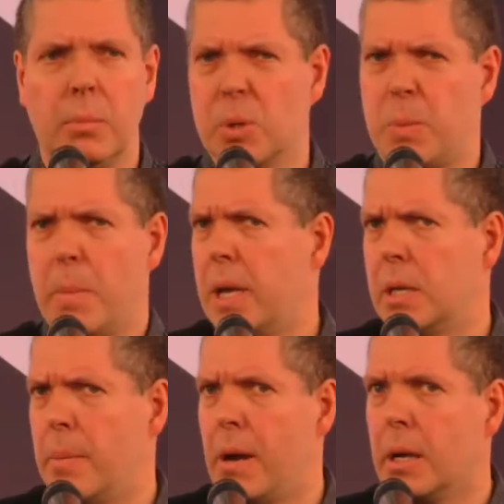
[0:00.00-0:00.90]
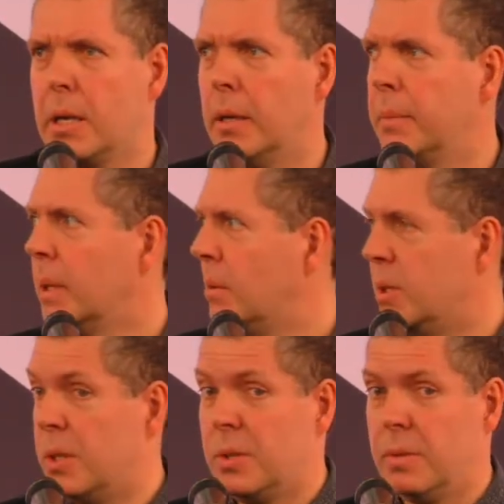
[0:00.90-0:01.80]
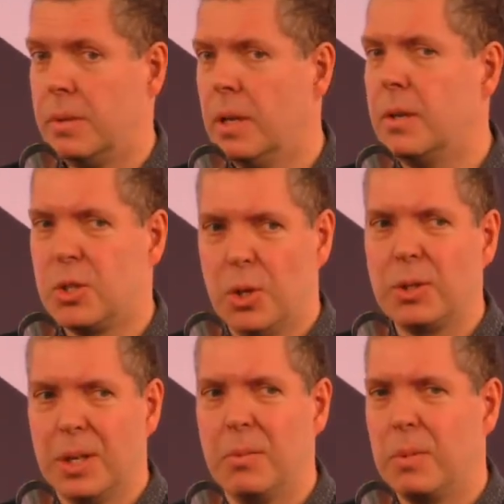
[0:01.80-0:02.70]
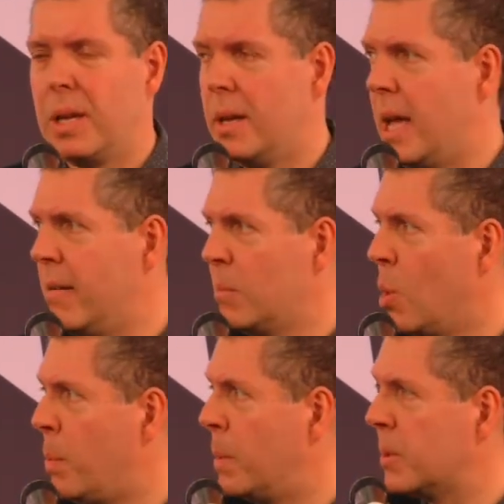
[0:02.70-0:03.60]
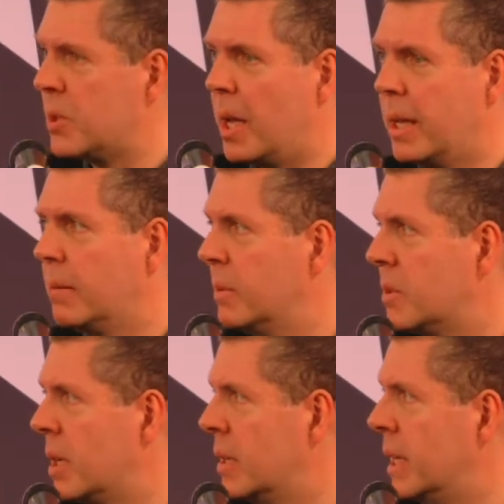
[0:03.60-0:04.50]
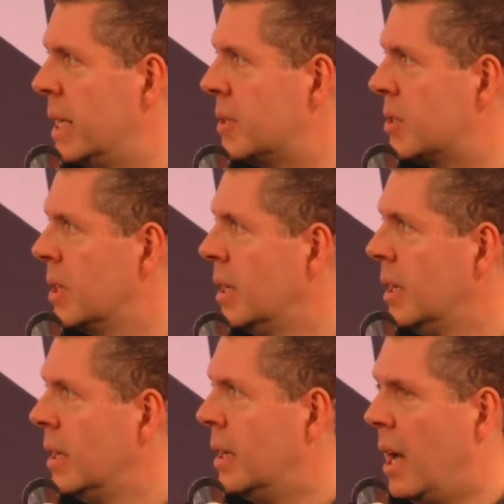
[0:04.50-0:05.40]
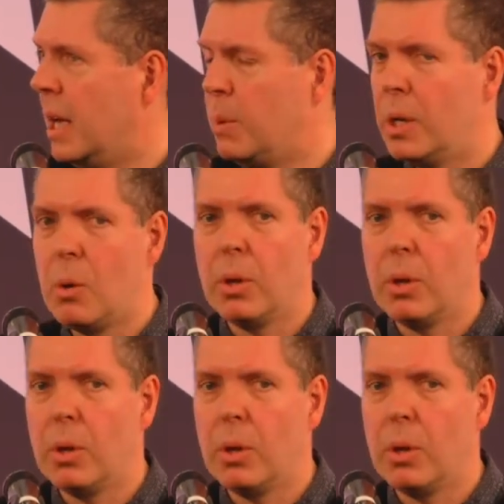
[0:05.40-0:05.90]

must be made in America." which is, you know, it's good that we're hearing more people saying, seeing Leeds. Uh, anybody know